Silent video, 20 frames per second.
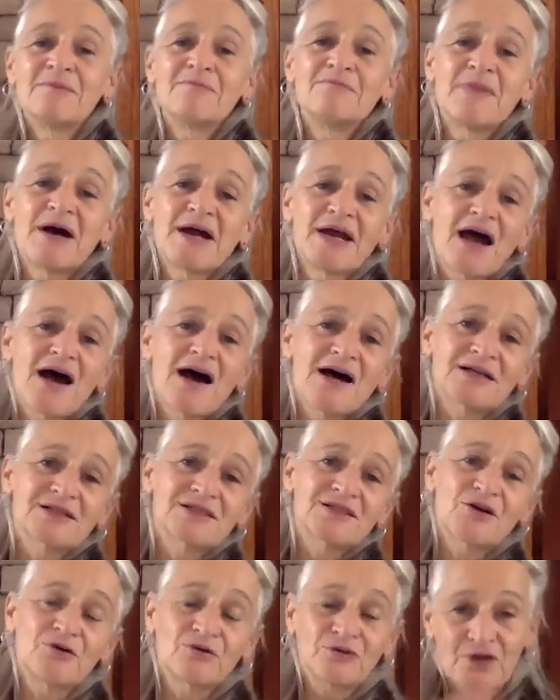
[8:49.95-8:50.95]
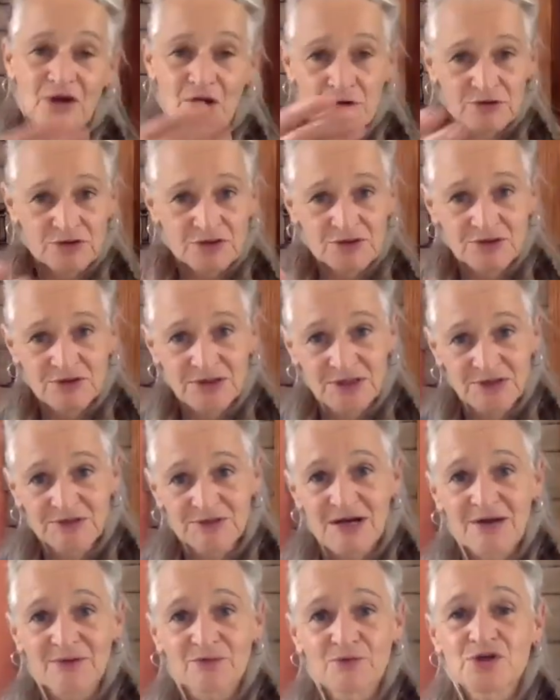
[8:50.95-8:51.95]
My heart goes out to you.
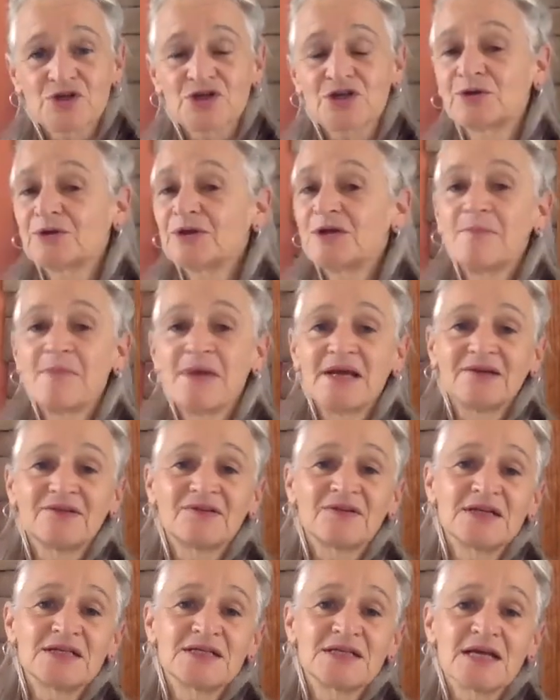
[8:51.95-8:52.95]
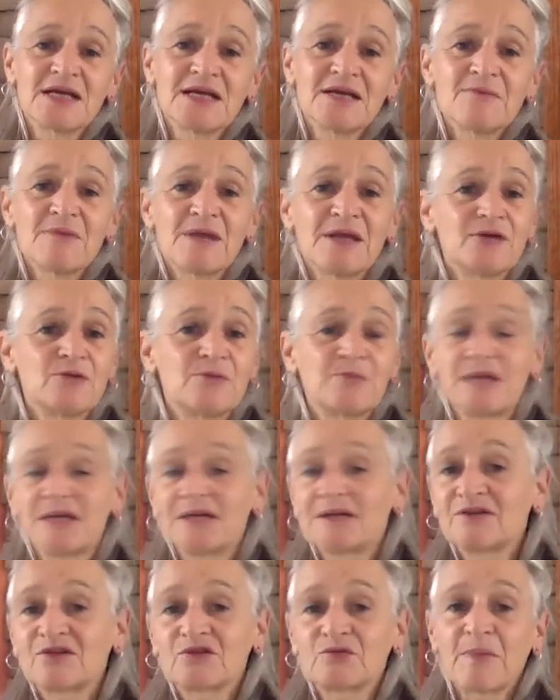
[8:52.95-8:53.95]
I wish you an amazing day. May you be
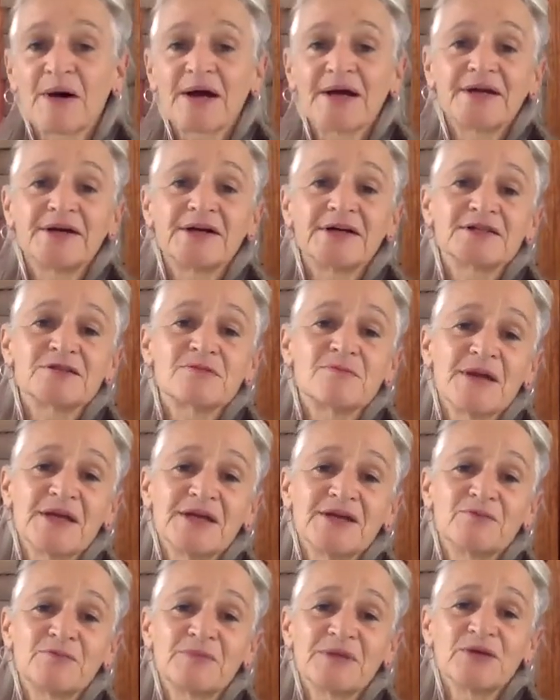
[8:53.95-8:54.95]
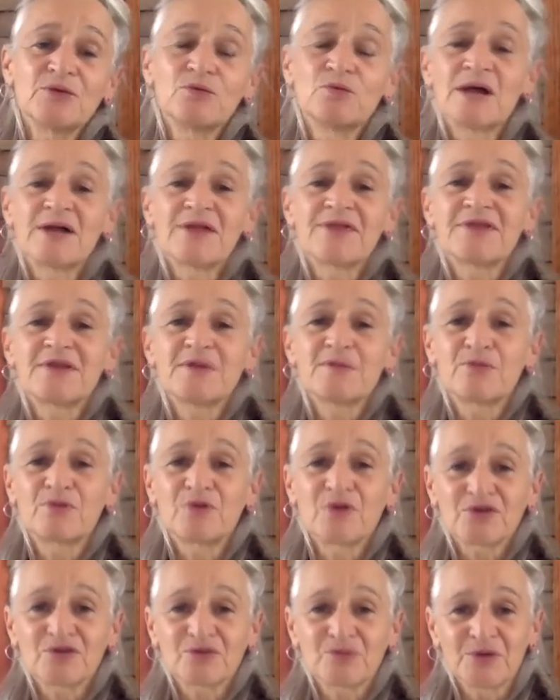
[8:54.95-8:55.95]
inspired. May you be wealthy,
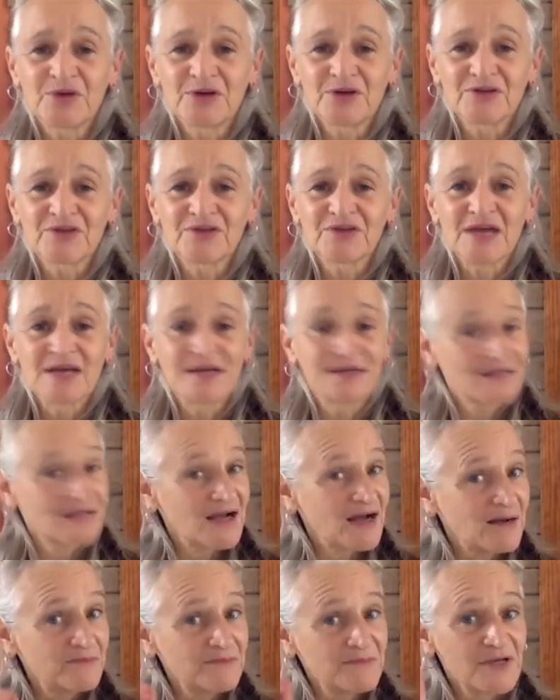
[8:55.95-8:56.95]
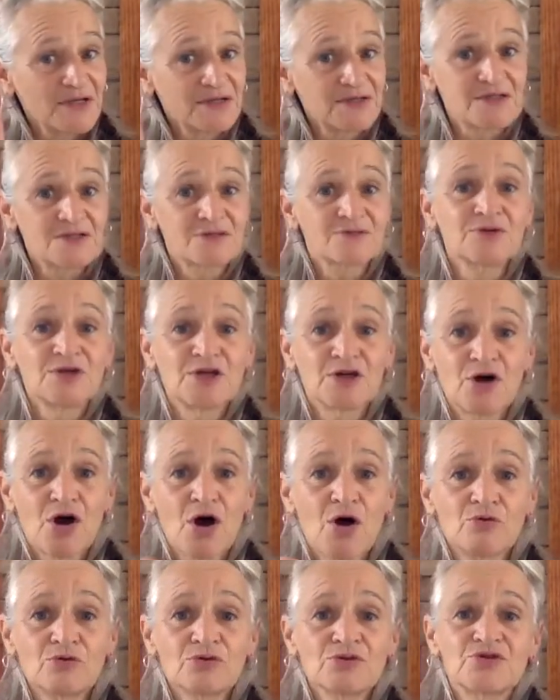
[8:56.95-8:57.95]
prosperous, and come into your
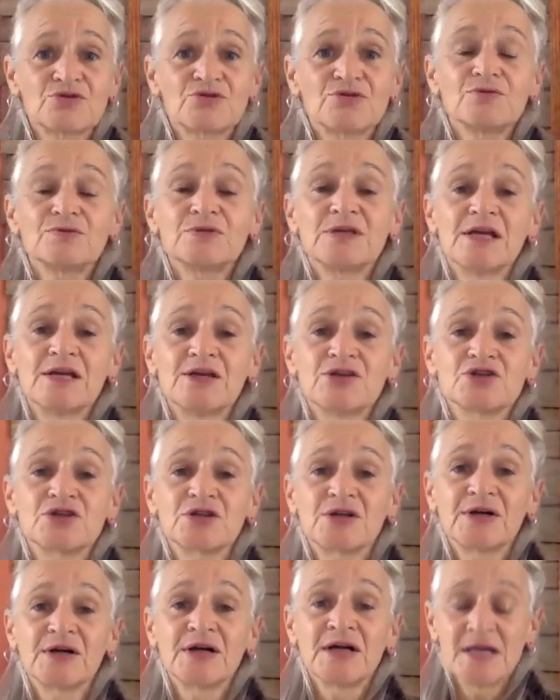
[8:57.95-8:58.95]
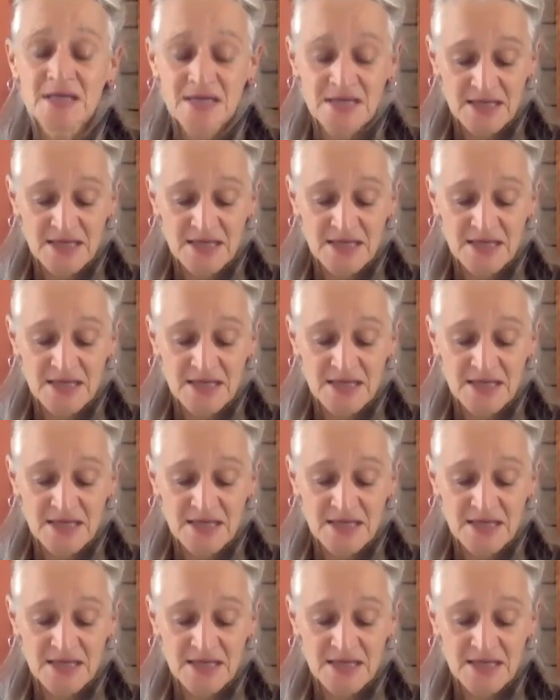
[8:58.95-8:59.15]
own true nature.